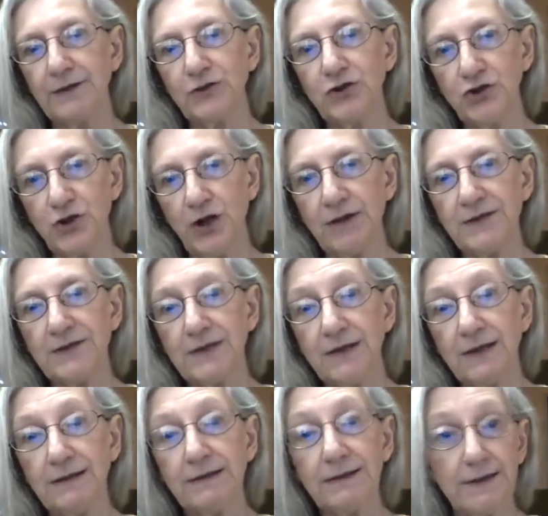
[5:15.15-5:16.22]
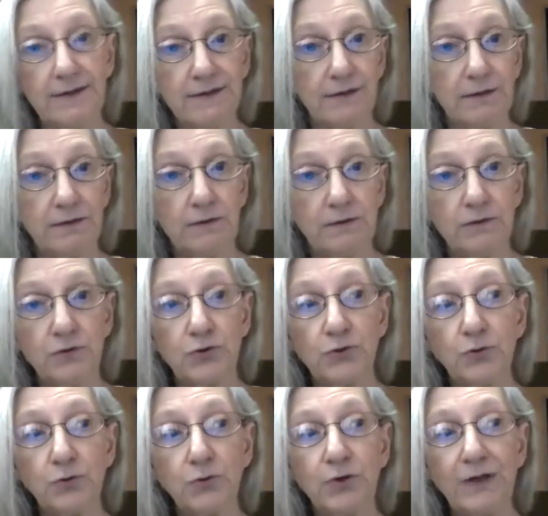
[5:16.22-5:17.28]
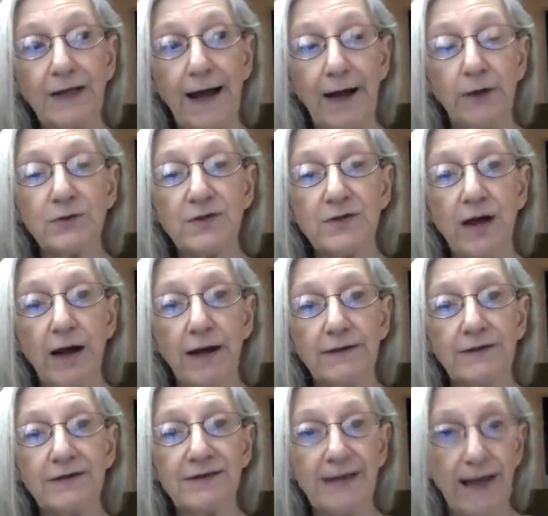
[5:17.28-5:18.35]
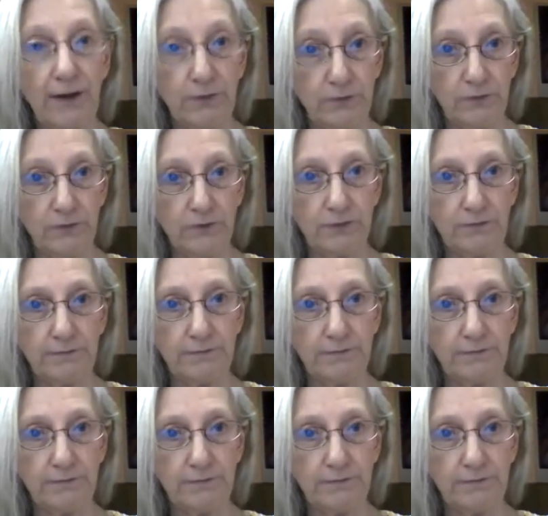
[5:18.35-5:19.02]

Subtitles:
Just listen to the outside sounds.